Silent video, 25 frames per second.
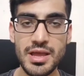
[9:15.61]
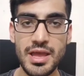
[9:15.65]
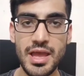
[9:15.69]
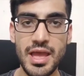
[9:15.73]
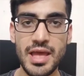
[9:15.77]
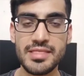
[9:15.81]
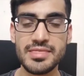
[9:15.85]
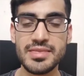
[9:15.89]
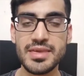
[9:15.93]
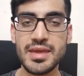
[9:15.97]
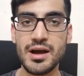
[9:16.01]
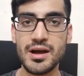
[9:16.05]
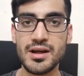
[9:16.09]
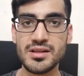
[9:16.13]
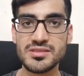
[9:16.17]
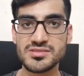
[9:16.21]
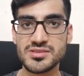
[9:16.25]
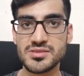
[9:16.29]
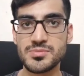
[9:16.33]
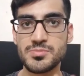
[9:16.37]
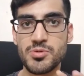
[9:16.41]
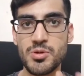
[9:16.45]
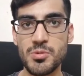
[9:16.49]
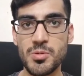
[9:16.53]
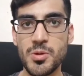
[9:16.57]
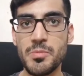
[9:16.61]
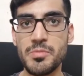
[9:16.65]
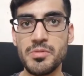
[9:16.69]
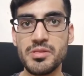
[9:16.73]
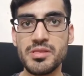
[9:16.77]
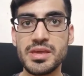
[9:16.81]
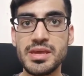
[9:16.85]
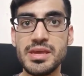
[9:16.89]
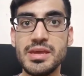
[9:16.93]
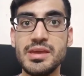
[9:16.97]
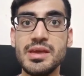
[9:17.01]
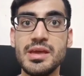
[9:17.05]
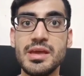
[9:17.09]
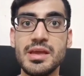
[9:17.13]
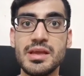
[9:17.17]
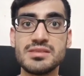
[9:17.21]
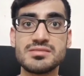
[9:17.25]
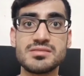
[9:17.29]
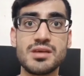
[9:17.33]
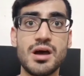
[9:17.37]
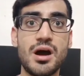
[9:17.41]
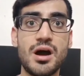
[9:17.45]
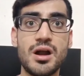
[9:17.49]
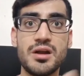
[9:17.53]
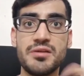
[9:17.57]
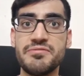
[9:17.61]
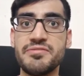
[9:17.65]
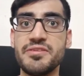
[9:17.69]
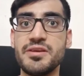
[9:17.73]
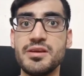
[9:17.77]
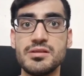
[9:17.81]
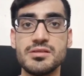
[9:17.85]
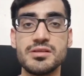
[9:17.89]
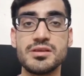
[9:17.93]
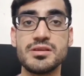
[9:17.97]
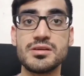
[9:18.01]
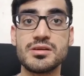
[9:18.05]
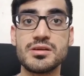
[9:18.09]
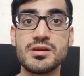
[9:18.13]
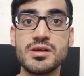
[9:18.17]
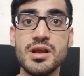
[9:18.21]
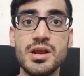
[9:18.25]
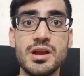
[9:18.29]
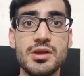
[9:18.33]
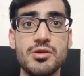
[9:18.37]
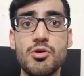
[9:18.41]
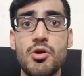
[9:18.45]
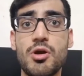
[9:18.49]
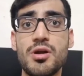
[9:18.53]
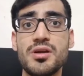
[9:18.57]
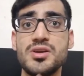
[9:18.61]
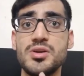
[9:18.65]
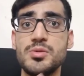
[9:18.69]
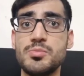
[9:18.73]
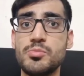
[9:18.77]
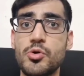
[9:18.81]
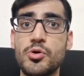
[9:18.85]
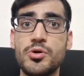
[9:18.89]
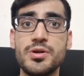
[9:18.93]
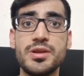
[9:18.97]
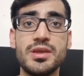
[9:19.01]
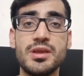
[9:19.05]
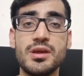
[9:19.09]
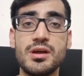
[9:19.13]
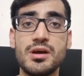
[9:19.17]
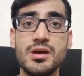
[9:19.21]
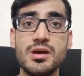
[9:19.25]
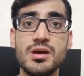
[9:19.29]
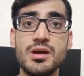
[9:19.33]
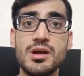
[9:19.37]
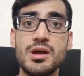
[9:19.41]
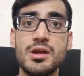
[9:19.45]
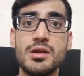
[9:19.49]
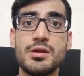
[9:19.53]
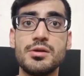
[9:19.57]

and the answer probably is heart failure, not pneumonia,